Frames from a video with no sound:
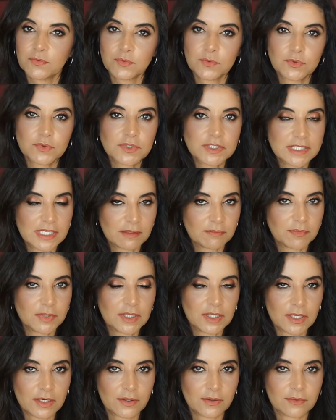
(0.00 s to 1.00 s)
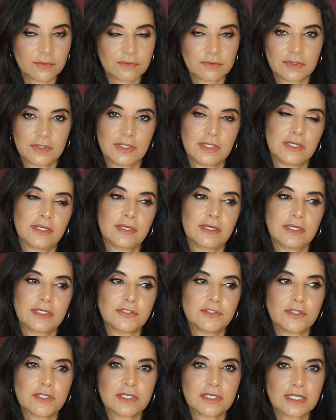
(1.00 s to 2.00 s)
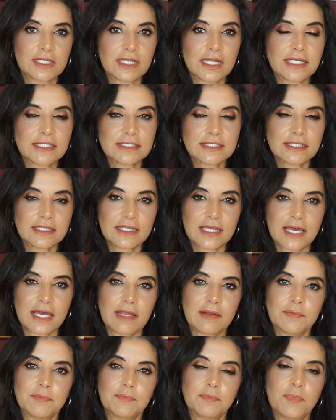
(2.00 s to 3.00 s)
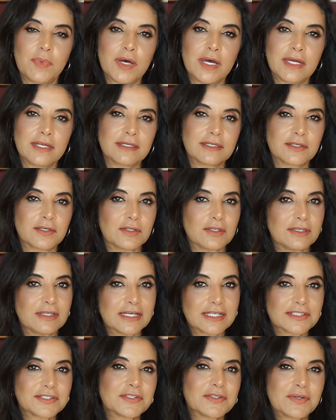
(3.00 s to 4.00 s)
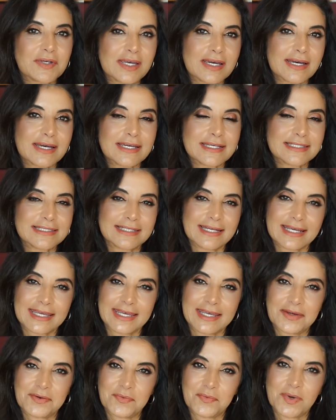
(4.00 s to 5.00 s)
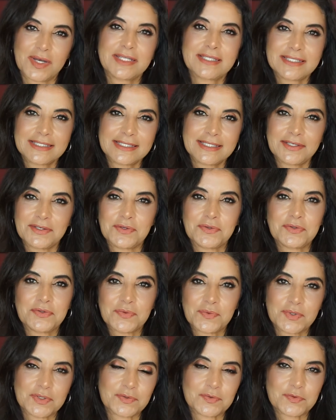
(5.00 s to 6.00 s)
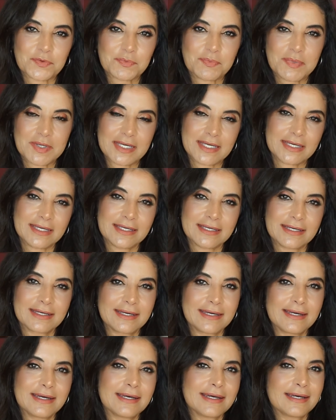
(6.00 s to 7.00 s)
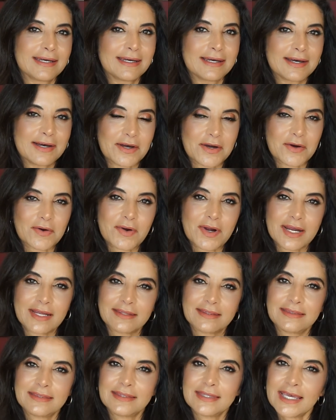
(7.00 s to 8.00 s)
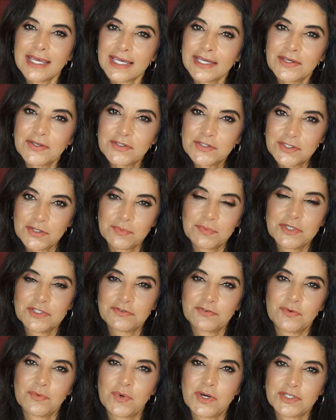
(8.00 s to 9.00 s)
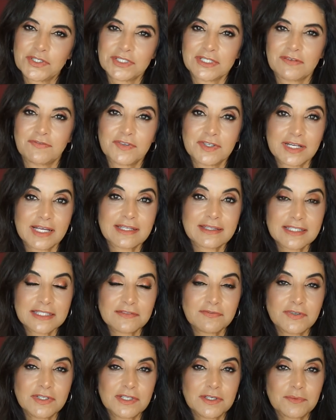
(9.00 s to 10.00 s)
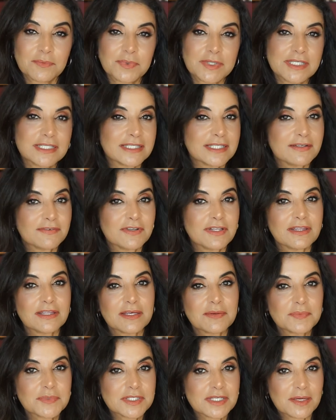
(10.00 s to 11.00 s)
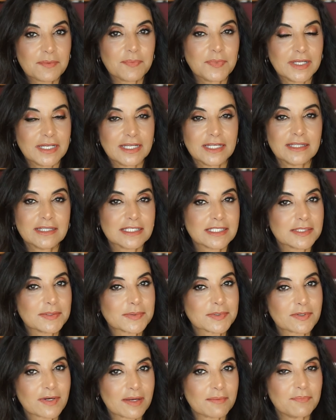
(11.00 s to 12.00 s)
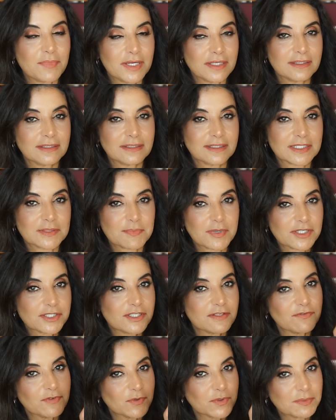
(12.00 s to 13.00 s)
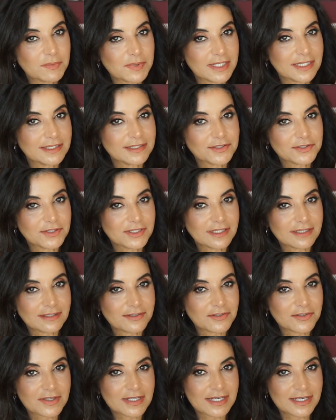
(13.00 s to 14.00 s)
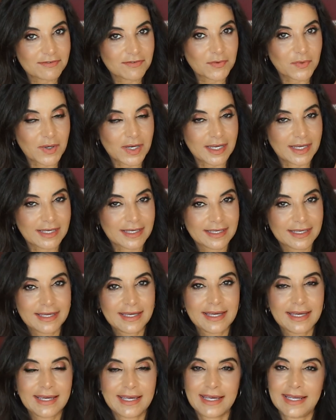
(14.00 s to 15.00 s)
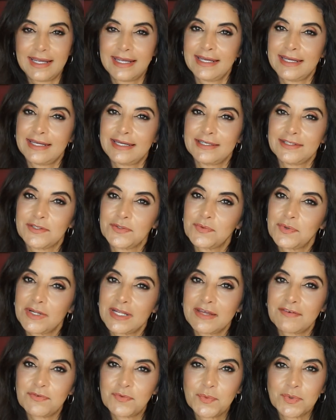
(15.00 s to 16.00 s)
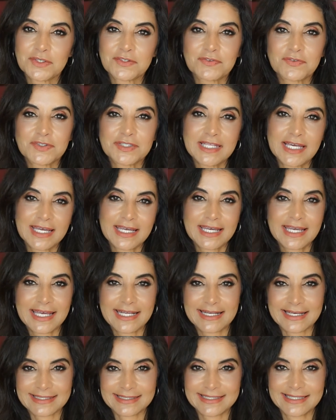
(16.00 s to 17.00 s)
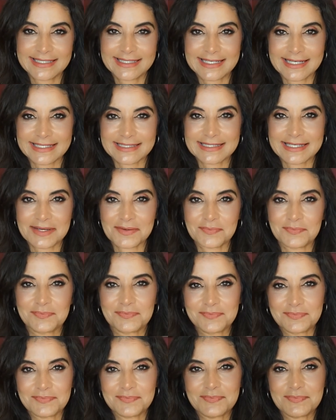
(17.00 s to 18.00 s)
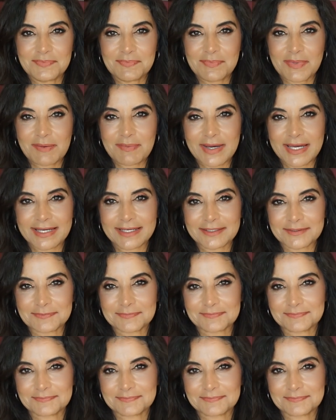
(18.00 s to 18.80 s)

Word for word: the rules down below, so you can glance at that. But good luck to you guys, and I can't wait to see who the winner will be. Alright, thank you so much for watching. If you like this video, please give it a thumbs up and hit the subscribe button, especially if you want to be entered into the giveaway. And you all have a wonderful day, and I'll see you next time. Bye-bye.